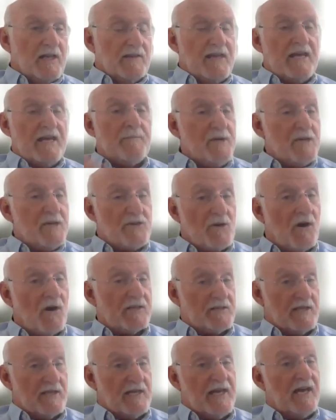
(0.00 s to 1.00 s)
They can be
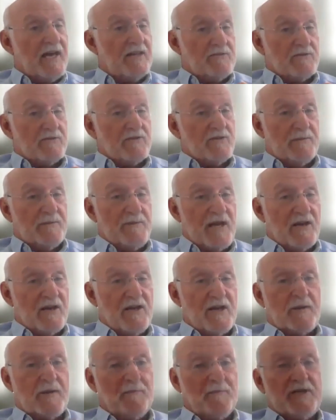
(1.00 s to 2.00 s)
taught together, so I'm not
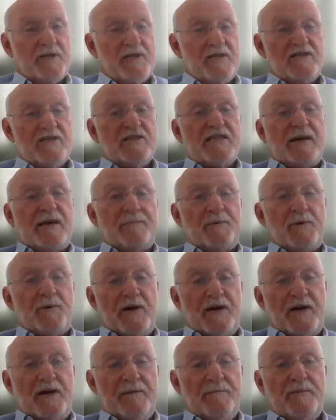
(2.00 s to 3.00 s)
going to completely
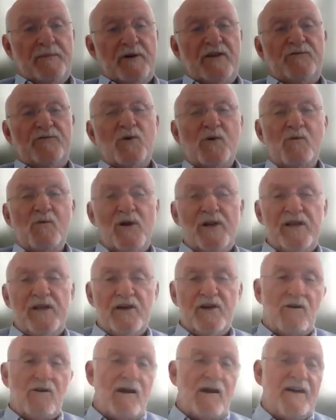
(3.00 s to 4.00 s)
separate them, but if we wanted
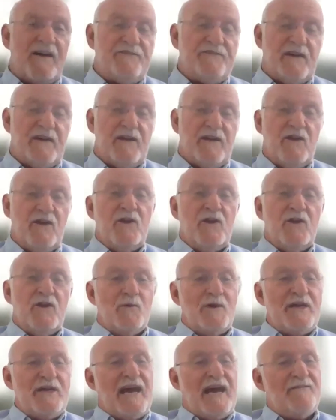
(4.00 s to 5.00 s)
a graphic,
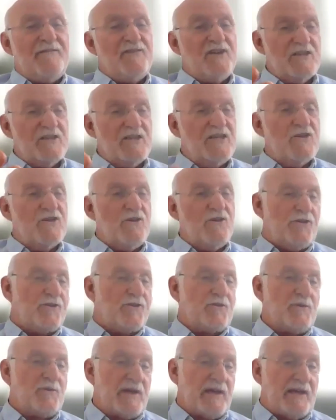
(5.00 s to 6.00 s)
we'd have the little
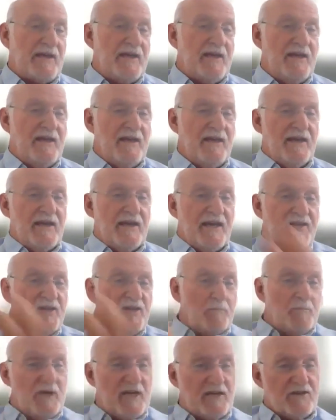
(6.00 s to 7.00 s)
3 and
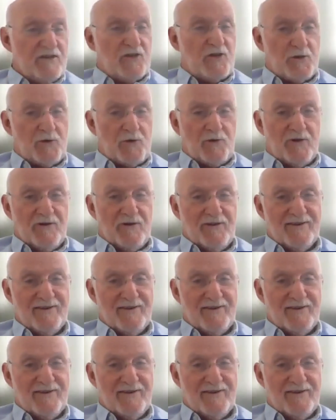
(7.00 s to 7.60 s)
the big 2.